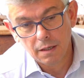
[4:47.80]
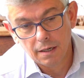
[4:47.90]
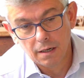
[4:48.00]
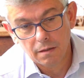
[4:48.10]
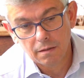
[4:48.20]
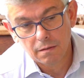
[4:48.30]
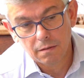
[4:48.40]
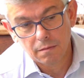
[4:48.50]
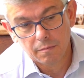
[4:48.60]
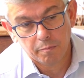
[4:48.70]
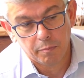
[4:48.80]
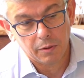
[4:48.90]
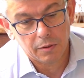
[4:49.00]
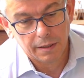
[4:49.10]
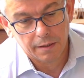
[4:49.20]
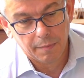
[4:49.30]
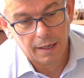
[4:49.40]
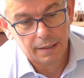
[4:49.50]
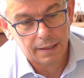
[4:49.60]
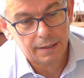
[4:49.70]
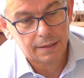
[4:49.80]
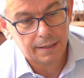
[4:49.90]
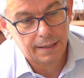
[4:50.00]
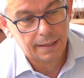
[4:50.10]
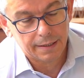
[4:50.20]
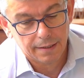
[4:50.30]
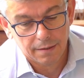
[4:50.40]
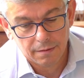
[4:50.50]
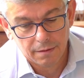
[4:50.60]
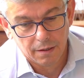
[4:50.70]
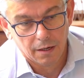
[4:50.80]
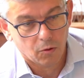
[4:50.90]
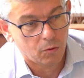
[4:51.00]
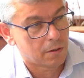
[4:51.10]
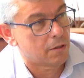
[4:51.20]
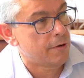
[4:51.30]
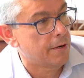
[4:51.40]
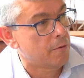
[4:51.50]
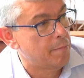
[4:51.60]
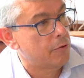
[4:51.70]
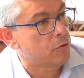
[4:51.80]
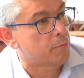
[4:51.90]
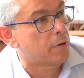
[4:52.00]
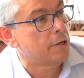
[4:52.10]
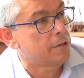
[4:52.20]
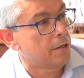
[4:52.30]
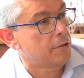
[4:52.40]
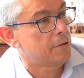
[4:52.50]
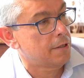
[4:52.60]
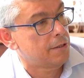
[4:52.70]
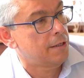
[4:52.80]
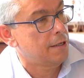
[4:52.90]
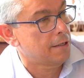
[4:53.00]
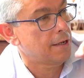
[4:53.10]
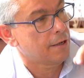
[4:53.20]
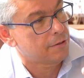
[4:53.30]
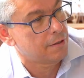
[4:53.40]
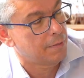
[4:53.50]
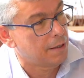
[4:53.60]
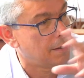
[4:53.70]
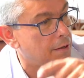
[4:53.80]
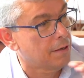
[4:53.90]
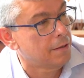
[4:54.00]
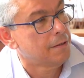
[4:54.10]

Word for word: you know, building Mount Lindsay as and I call it a critical minerals project, and I used to say tin and tungsten, but now